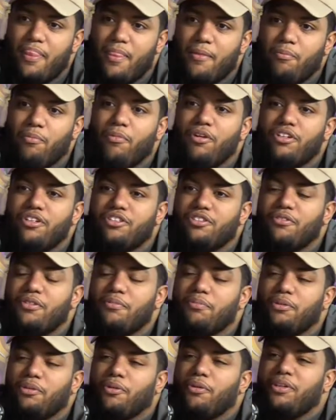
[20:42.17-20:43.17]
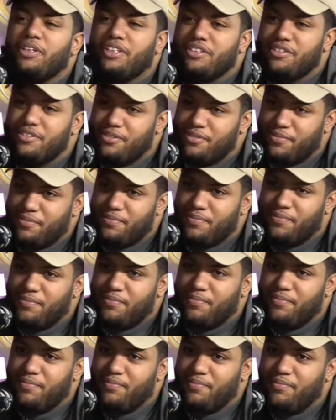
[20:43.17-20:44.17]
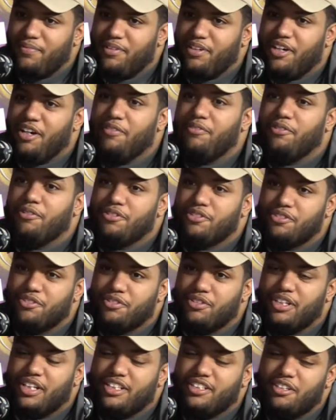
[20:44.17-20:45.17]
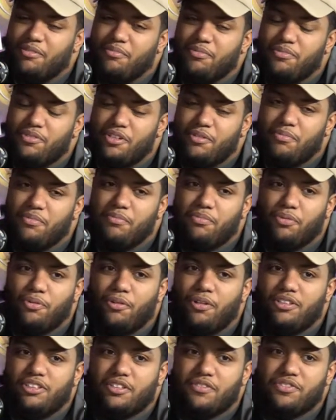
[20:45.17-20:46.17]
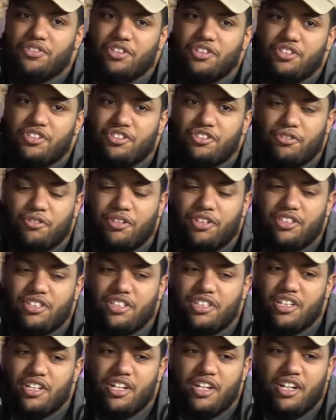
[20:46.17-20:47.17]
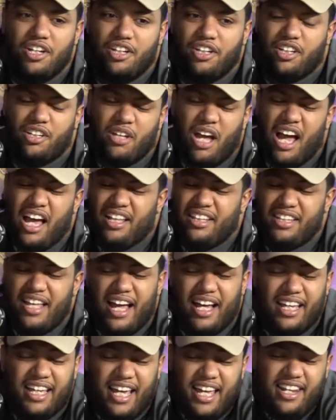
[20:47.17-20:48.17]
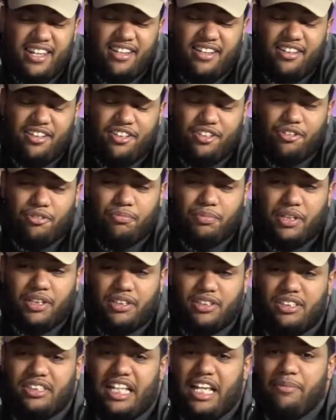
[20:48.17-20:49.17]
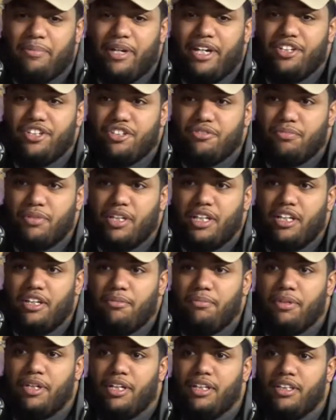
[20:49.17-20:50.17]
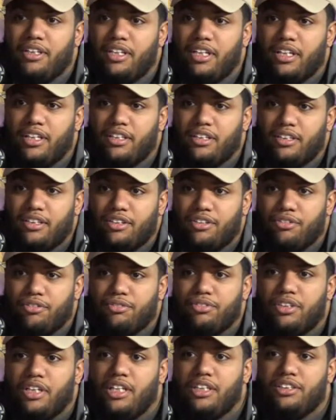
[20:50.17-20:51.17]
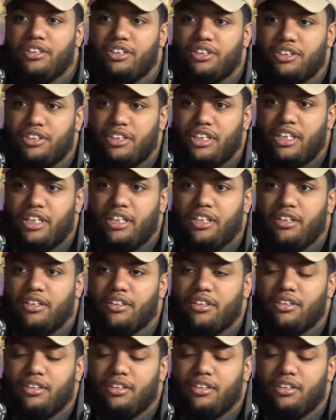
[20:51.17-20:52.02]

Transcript: More so employees of those, like some employees of certain stores. I get it, you know, being the same age as me, being like, you know, and just seeing,